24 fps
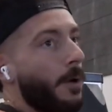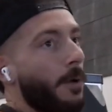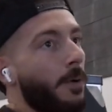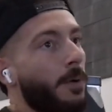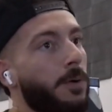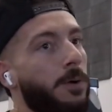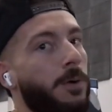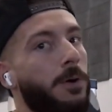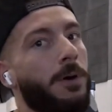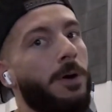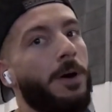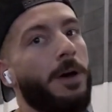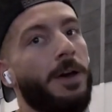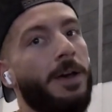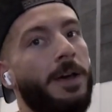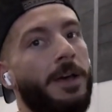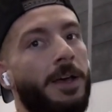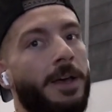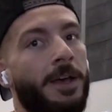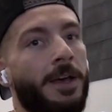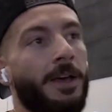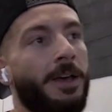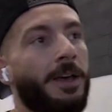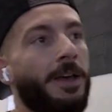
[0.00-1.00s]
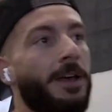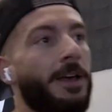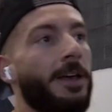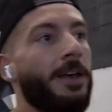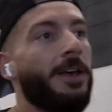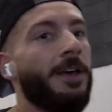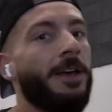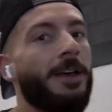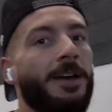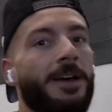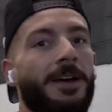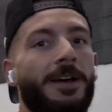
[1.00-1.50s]
I
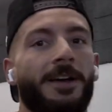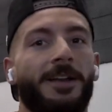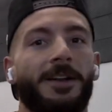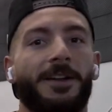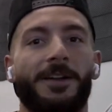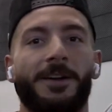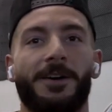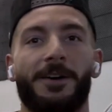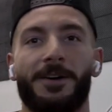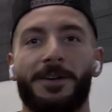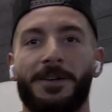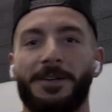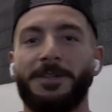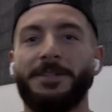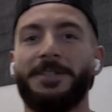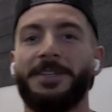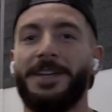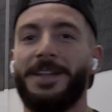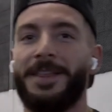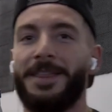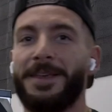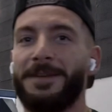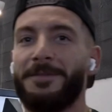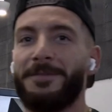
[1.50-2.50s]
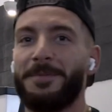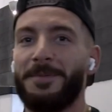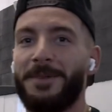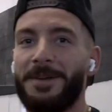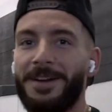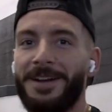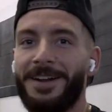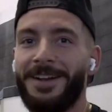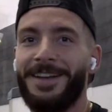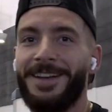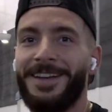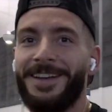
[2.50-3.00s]
don't know, you see anything from
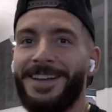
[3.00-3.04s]
there?